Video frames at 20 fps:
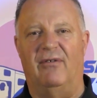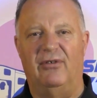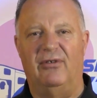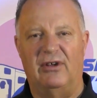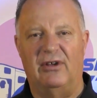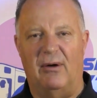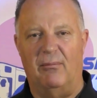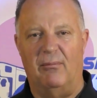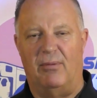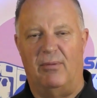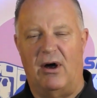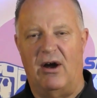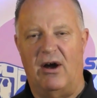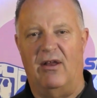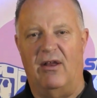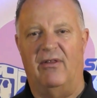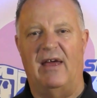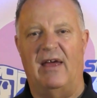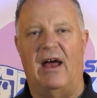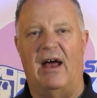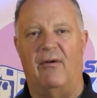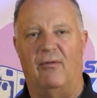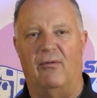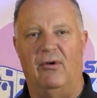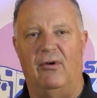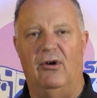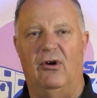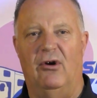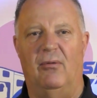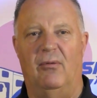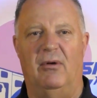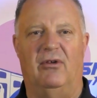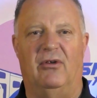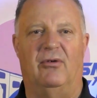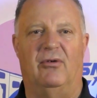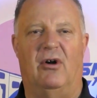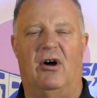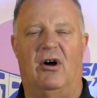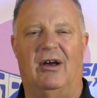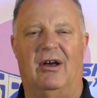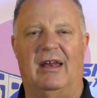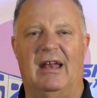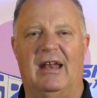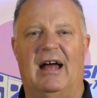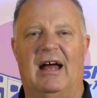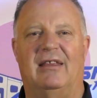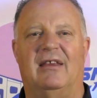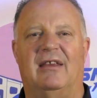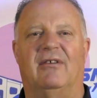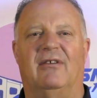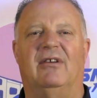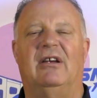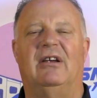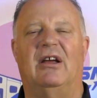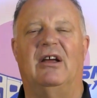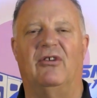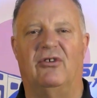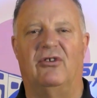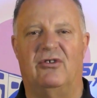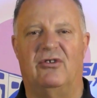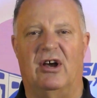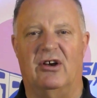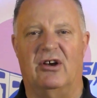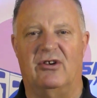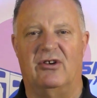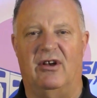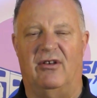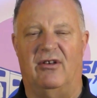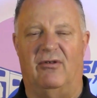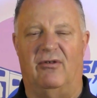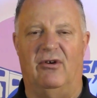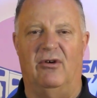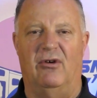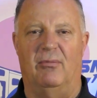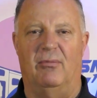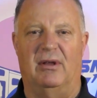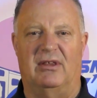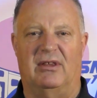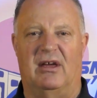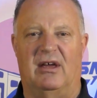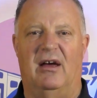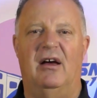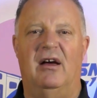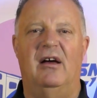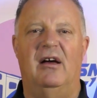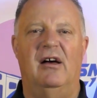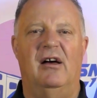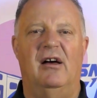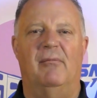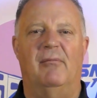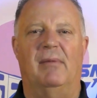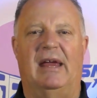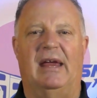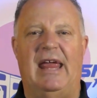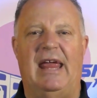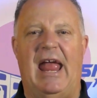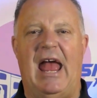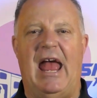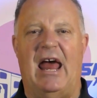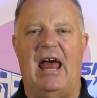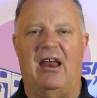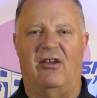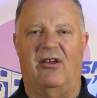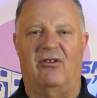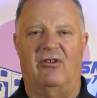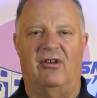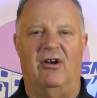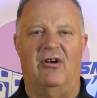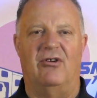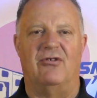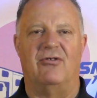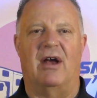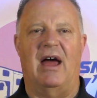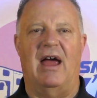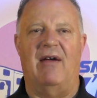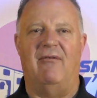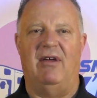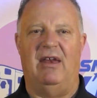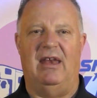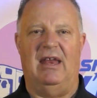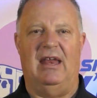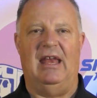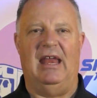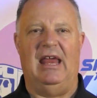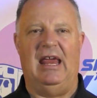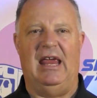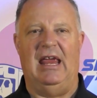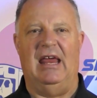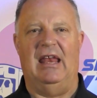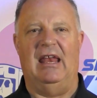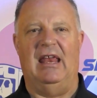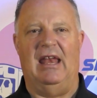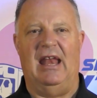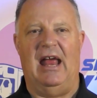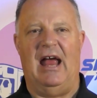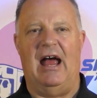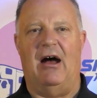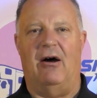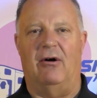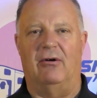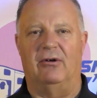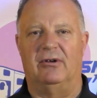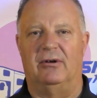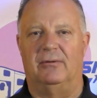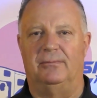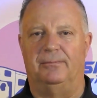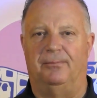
Some part of that room is wrong, and not the construction of the room, but the mechanics that are driving it in and out.